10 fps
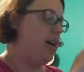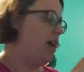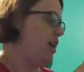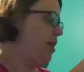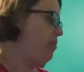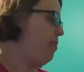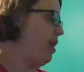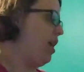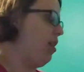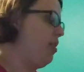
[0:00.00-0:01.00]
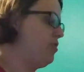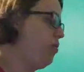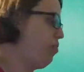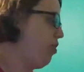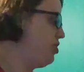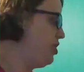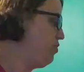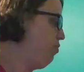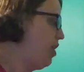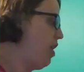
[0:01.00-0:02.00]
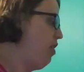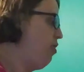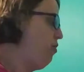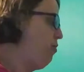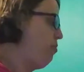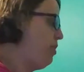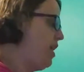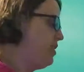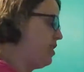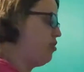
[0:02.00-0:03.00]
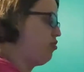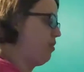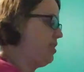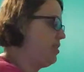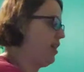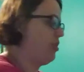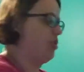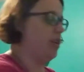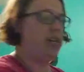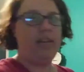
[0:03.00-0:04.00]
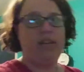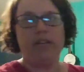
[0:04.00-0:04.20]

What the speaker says: But I also purchased one other piece in the jewelry section.